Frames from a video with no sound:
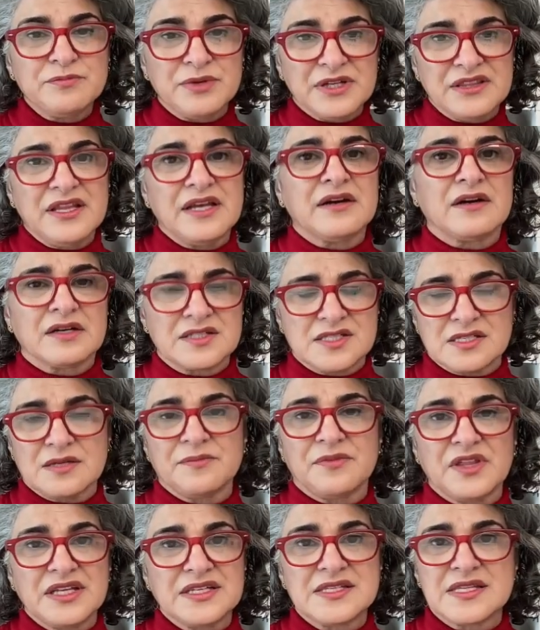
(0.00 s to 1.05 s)
but there are some
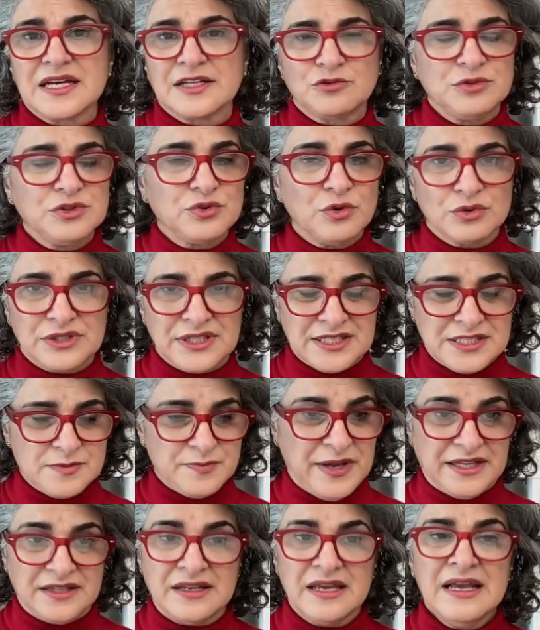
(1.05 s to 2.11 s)
things that we don't
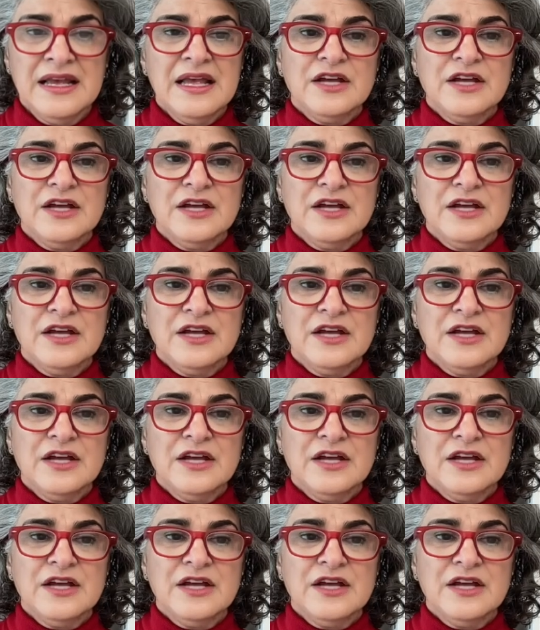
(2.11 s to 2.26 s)
expect.